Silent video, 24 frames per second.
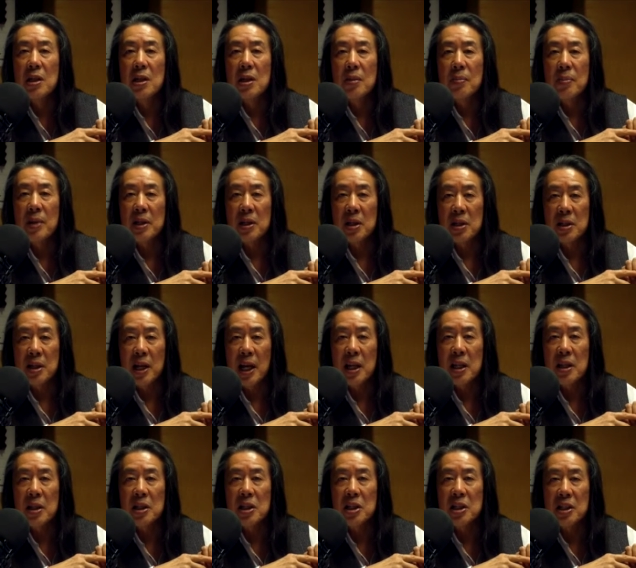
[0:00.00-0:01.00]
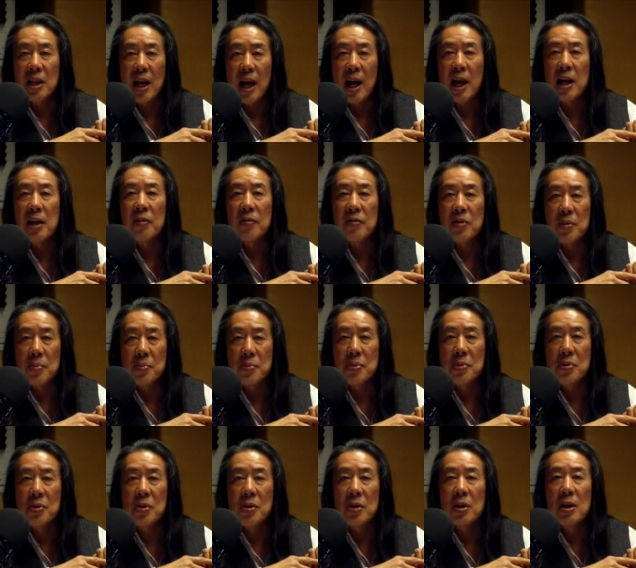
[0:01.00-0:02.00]
but to take the side of the
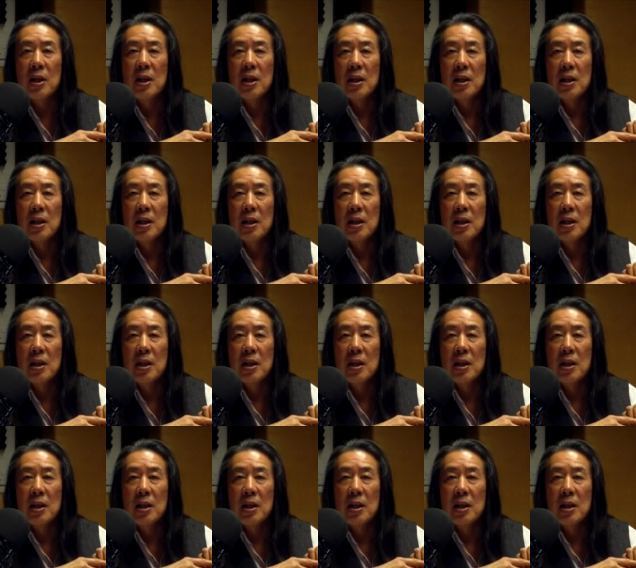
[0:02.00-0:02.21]
poor